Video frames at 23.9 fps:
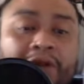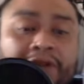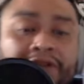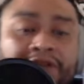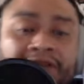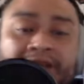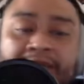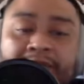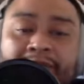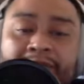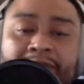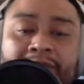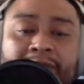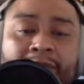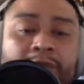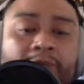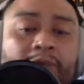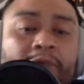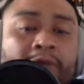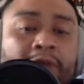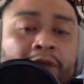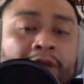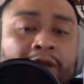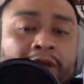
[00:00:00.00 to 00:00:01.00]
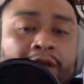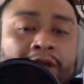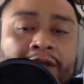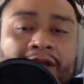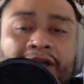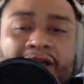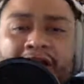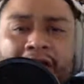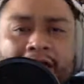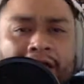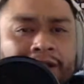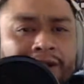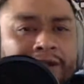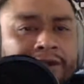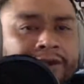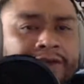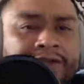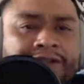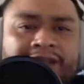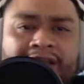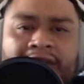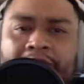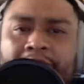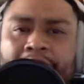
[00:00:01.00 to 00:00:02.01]
The team has been the
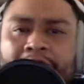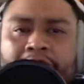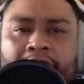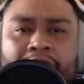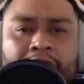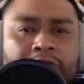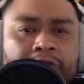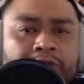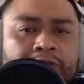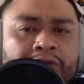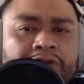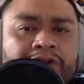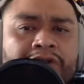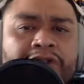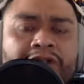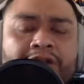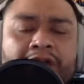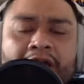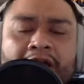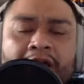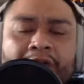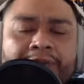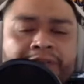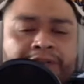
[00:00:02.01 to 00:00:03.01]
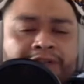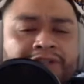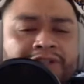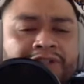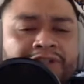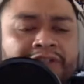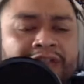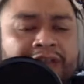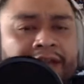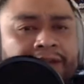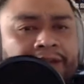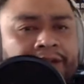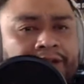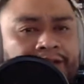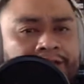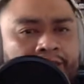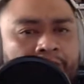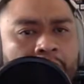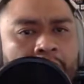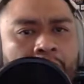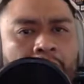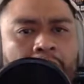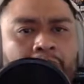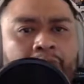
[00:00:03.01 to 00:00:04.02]
colors that are used, the setting, the
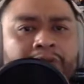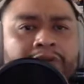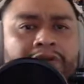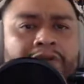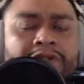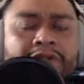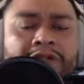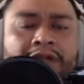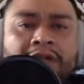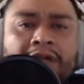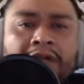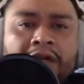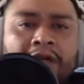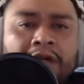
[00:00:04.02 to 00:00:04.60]
tones.